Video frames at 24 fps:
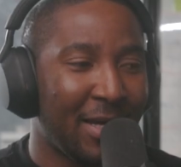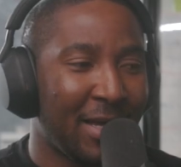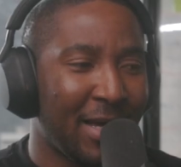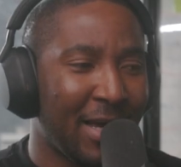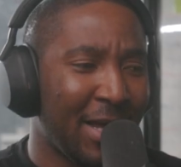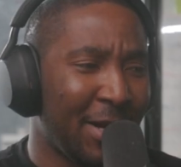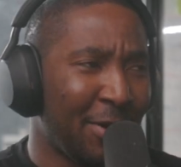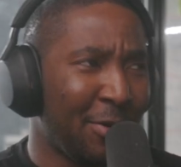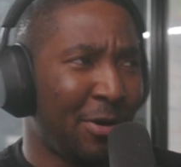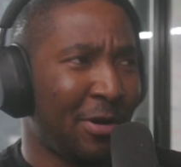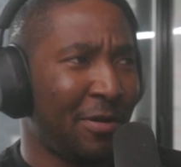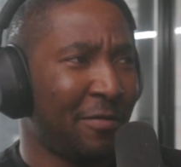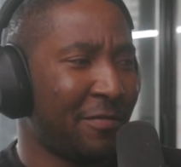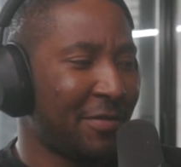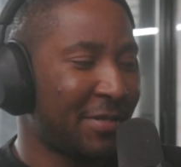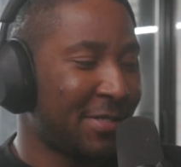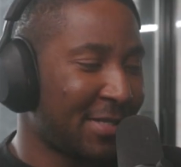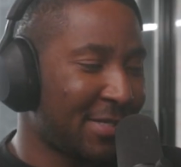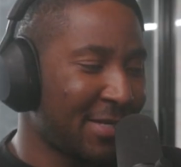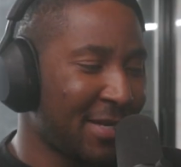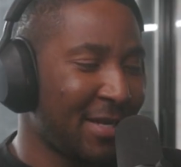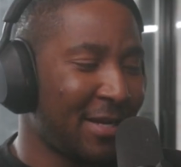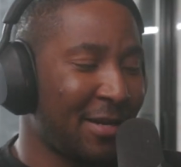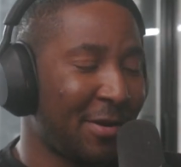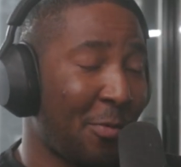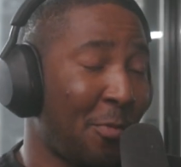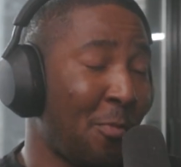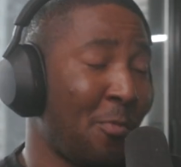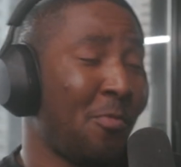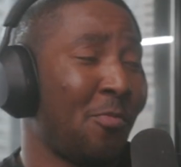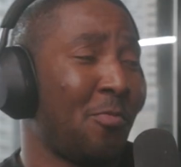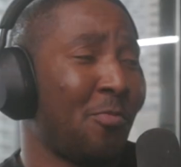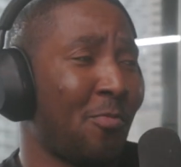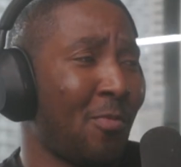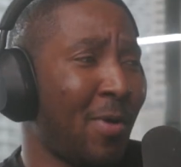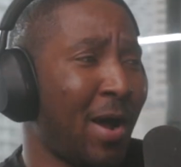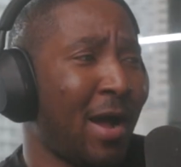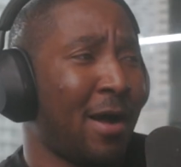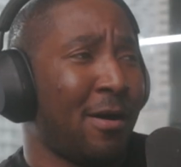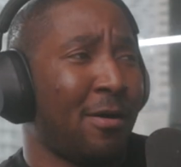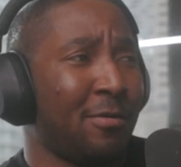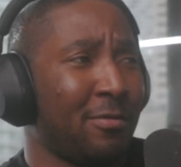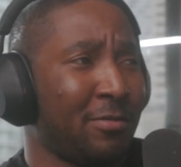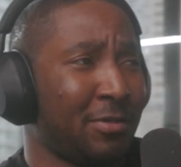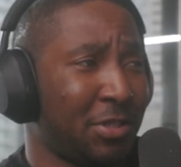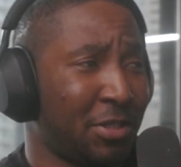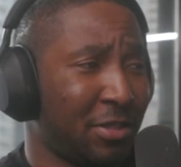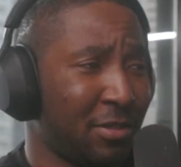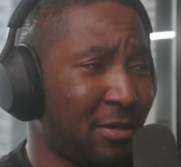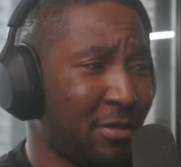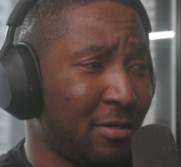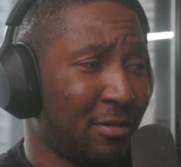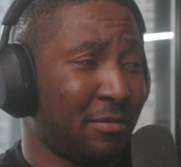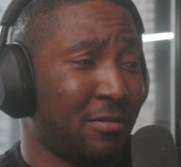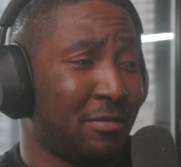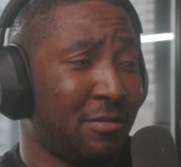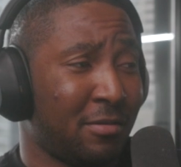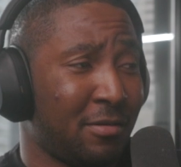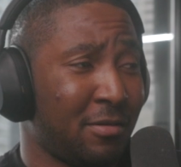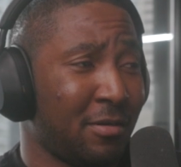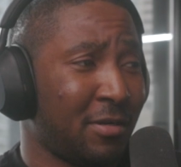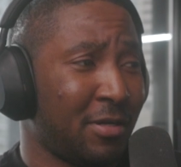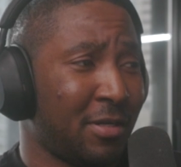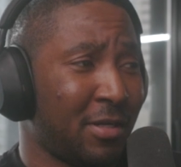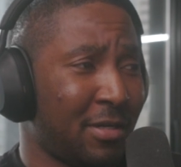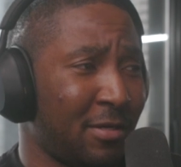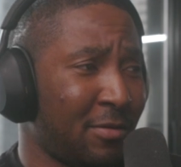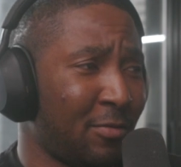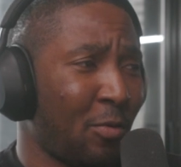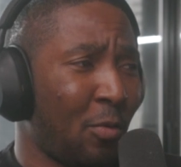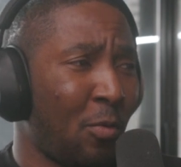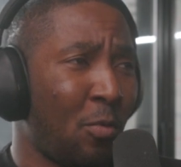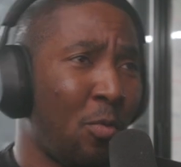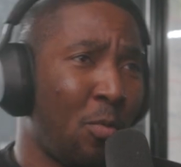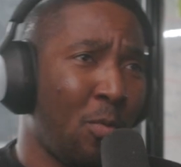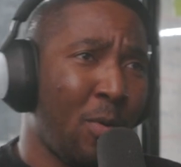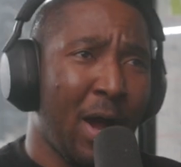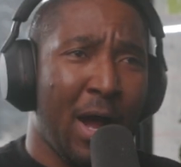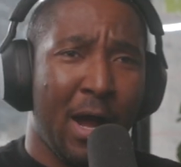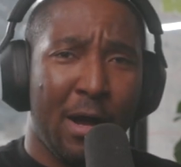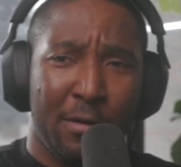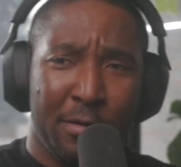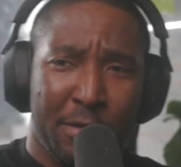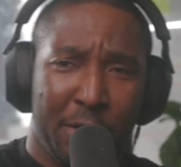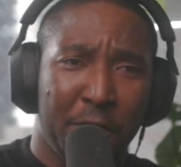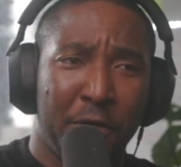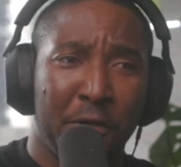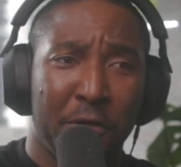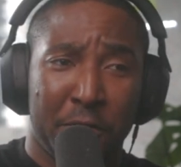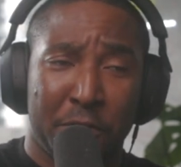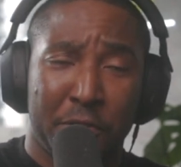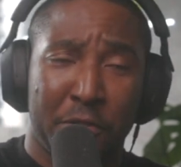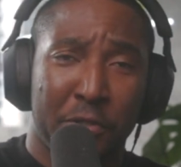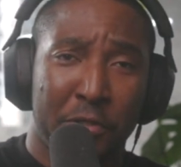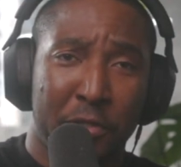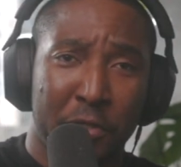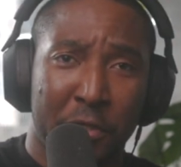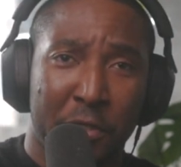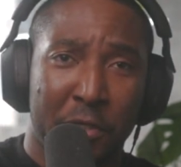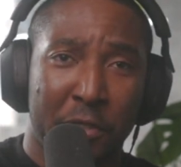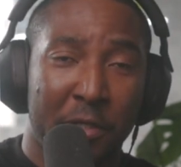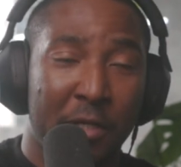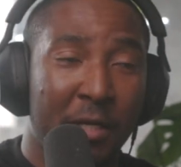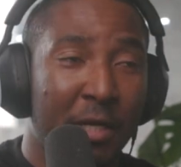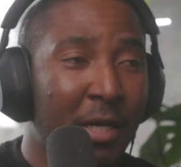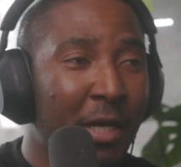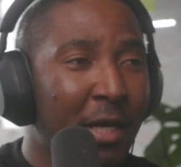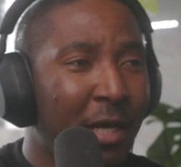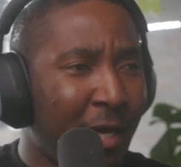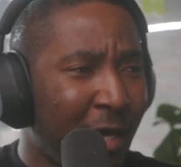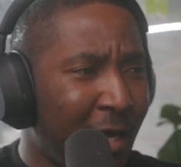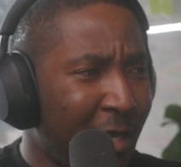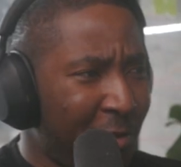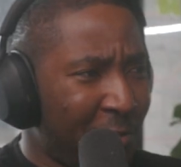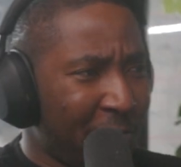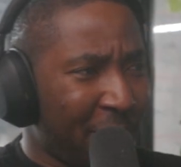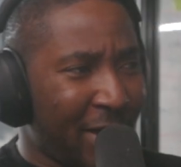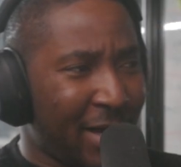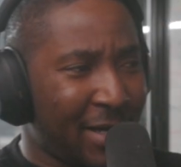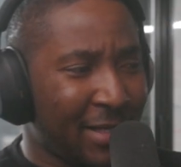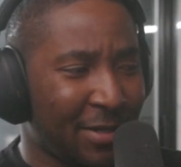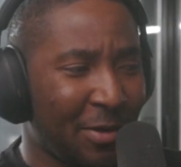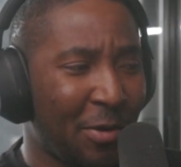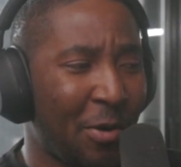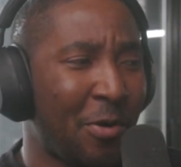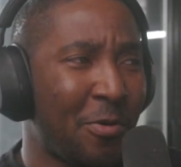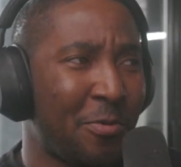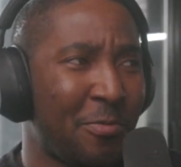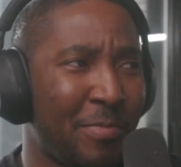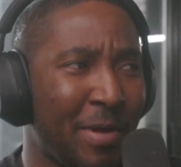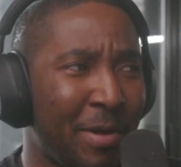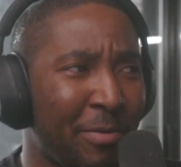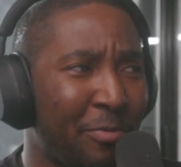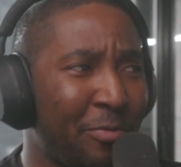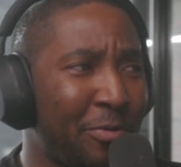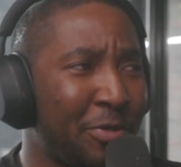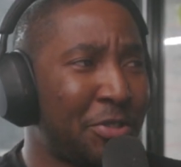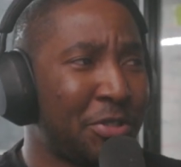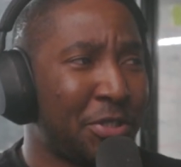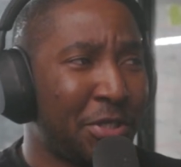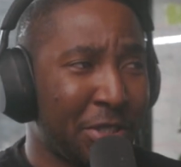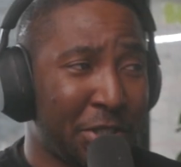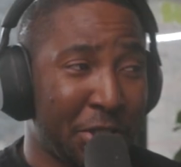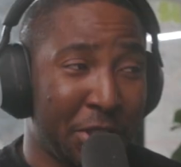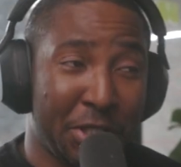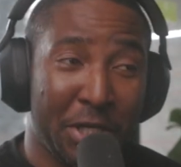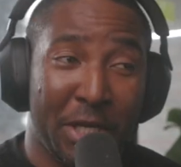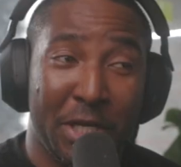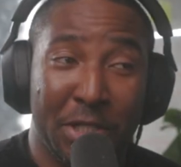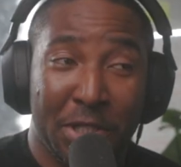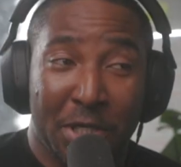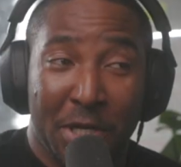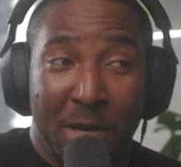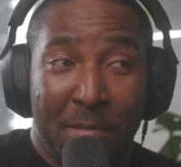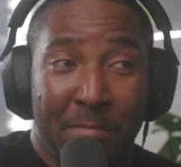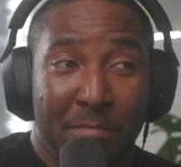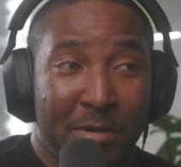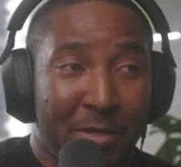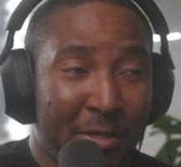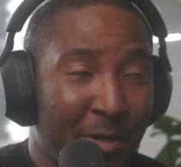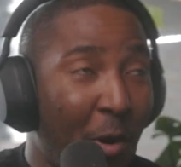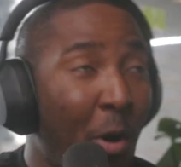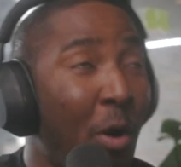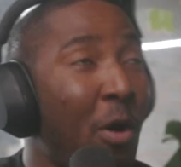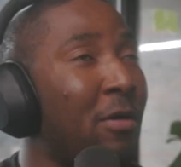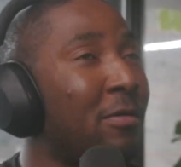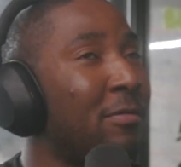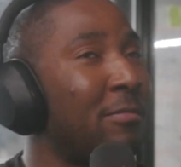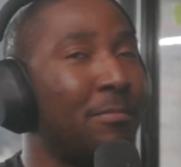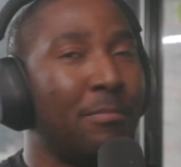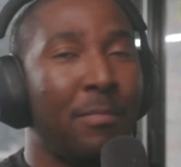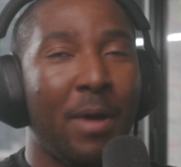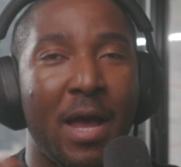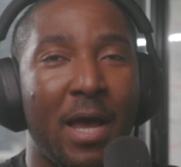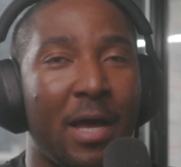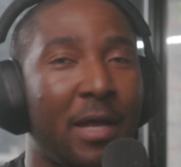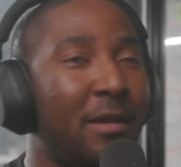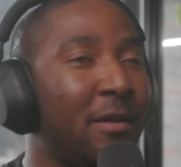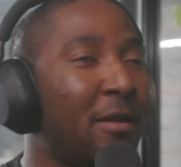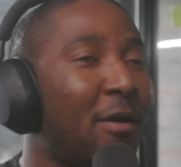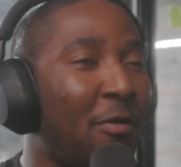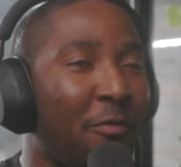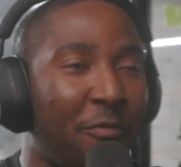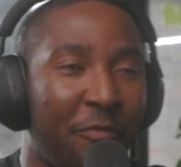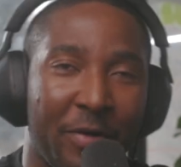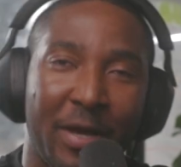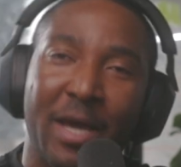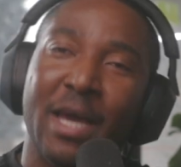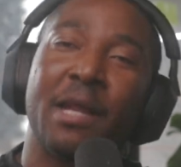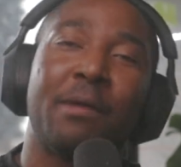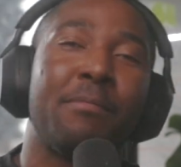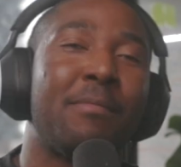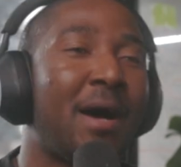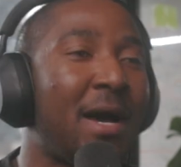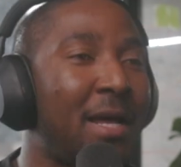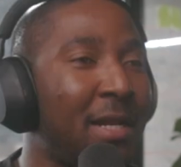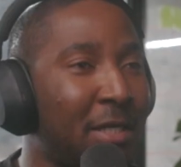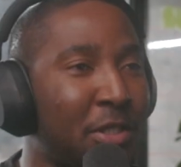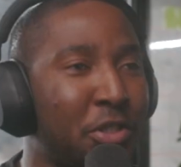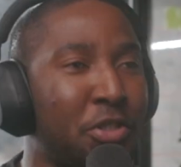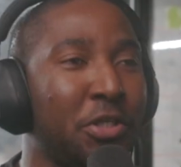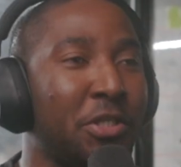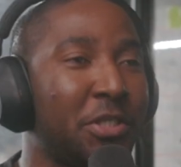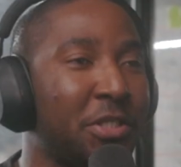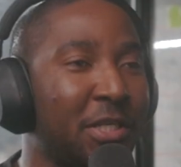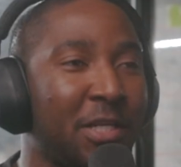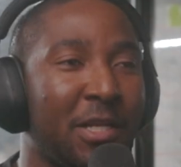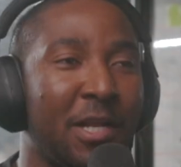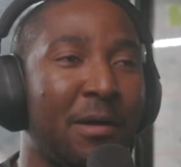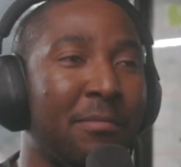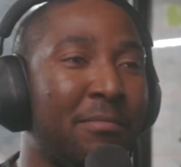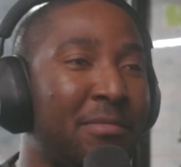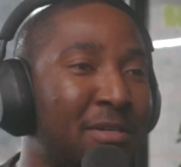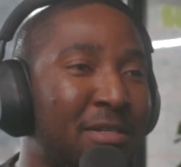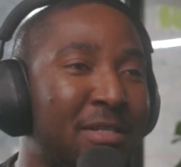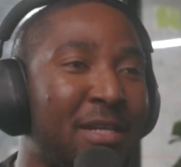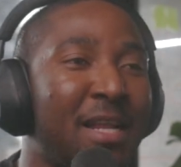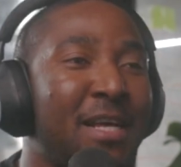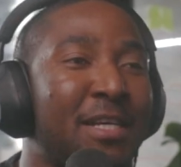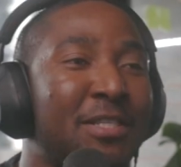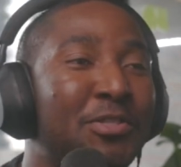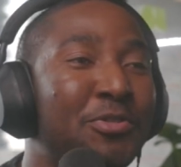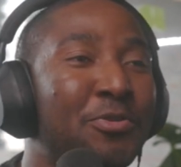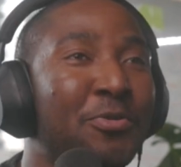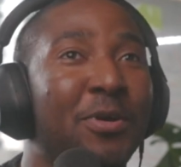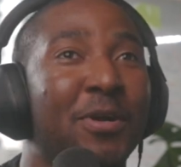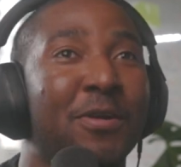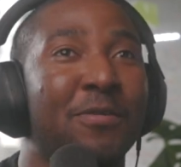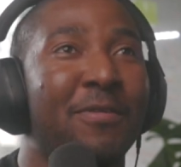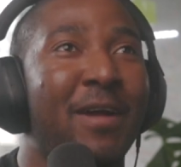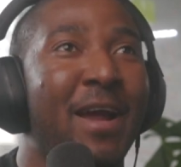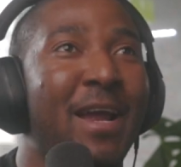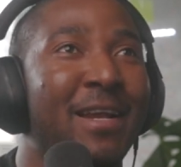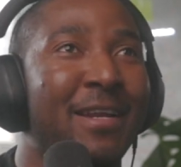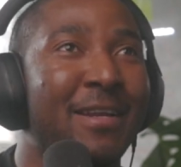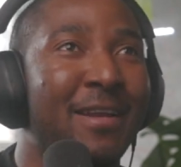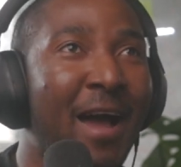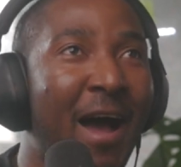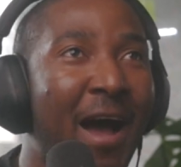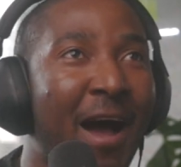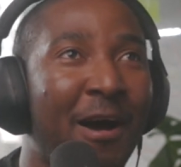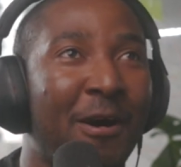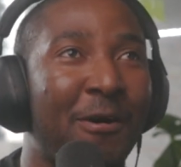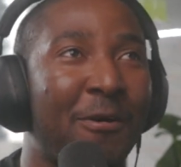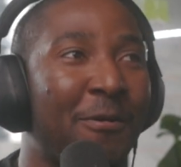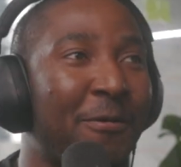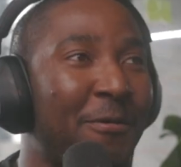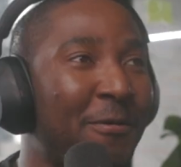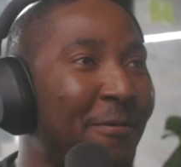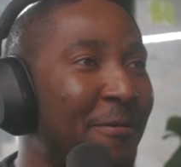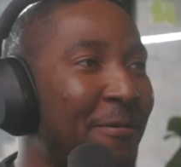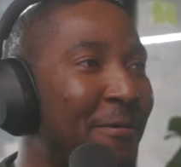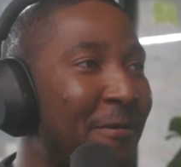And all of a sudden, oh, wow, she looks good. Oh, wow, he looks good. And you guys, oh, maybe we should exchange numbers. Oh, man, no, forget about exchanging numbers. Let's do it right now.